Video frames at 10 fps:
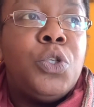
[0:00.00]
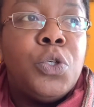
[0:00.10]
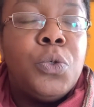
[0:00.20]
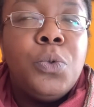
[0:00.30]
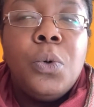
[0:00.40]

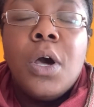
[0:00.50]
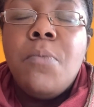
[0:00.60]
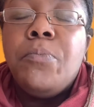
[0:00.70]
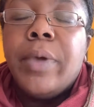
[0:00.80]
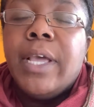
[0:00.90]
do
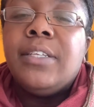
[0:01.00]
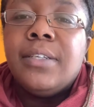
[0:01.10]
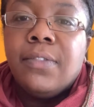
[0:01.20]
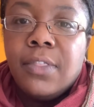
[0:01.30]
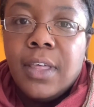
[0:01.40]

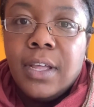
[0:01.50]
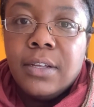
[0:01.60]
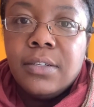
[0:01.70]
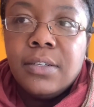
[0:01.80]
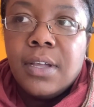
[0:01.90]
amazing
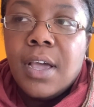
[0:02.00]
things.